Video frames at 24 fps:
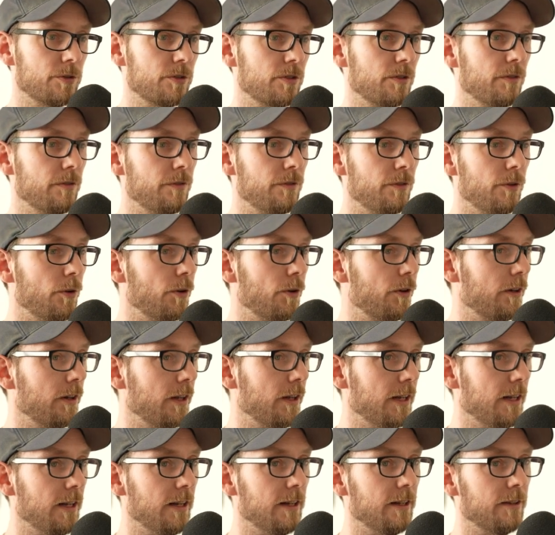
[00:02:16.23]
for
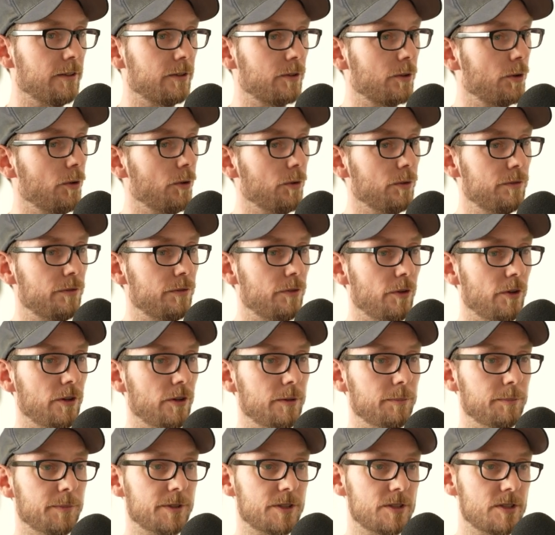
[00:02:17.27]
a cold foil
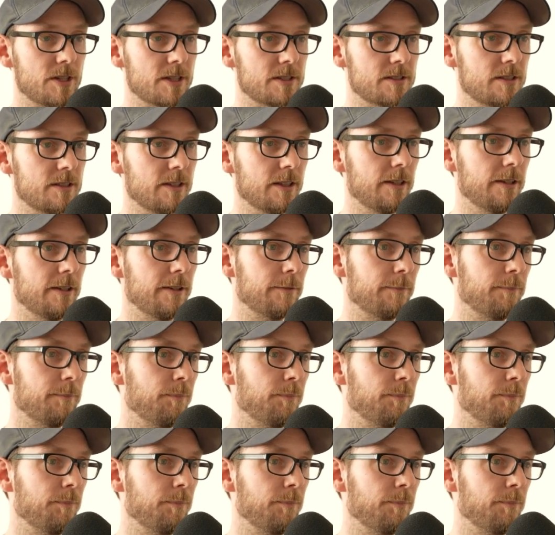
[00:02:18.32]
Majestic.